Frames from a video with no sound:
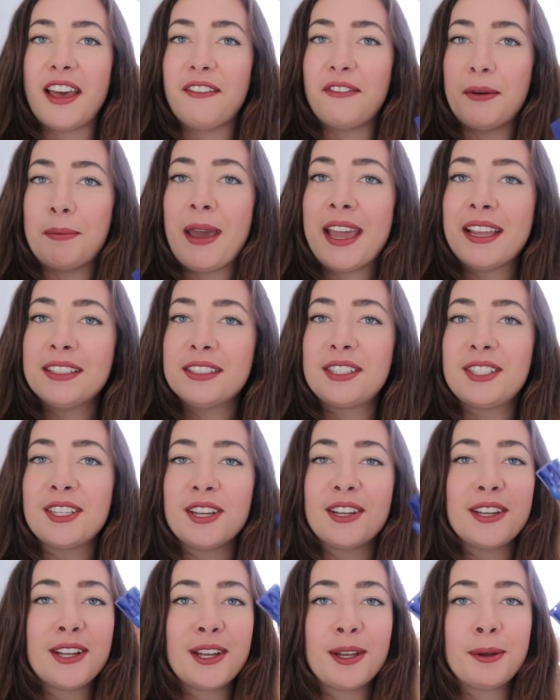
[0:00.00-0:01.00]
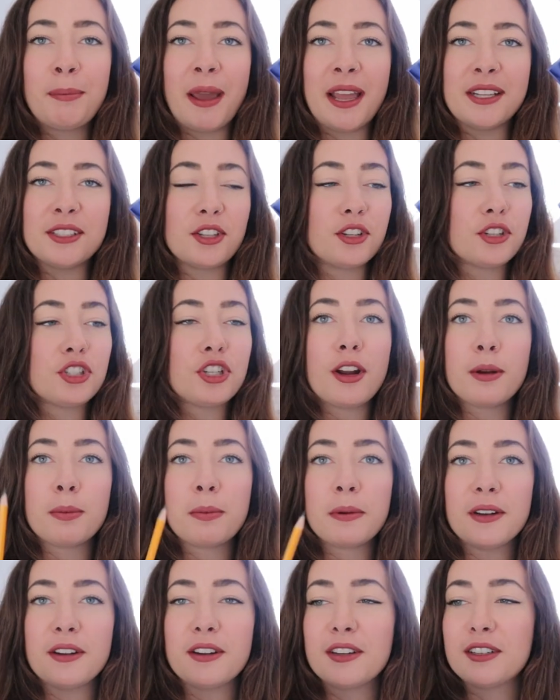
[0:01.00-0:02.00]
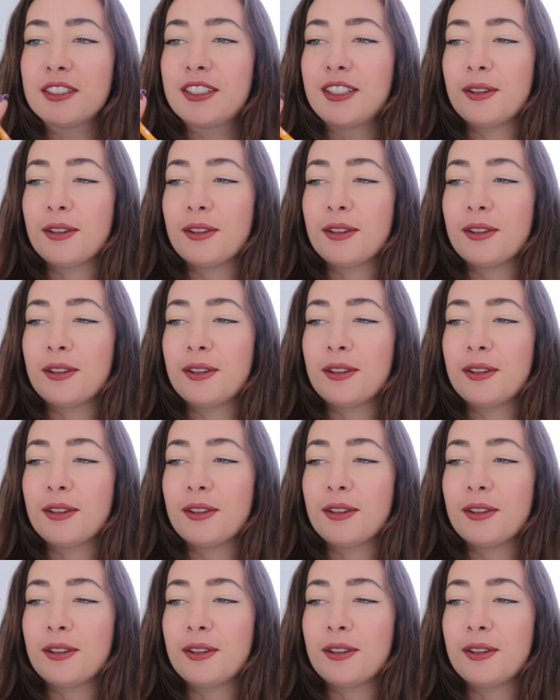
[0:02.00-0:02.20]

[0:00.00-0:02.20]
have a pencil sharpener,